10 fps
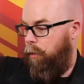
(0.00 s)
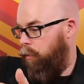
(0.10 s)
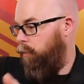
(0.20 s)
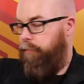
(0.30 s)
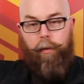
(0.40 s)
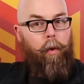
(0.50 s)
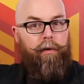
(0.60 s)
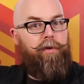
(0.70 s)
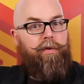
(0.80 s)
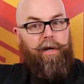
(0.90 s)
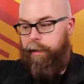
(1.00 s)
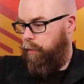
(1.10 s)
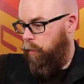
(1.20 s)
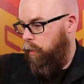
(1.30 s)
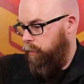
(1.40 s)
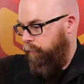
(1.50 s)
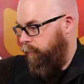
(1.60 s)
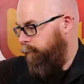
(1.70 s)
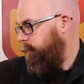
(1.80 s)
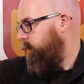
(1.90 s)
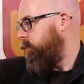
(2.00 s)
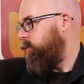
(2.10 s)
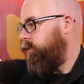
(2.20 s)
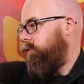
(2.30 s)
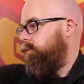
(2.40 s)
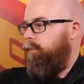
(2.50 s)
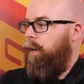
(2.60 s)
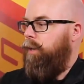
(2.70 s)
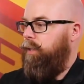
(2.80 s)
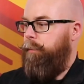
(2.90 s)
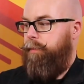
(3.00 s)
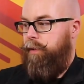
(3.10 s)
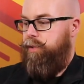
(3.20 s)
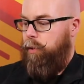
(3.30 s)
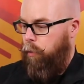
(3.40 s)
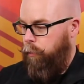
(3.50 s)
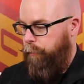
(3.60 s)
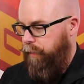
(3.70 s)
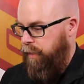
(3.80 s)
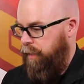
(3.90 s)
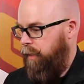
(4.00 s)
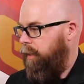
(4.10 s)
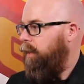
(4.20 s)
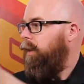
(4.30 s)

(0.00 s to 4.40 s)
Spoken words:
Or if you want to take all of them, you just unclip this whole thing,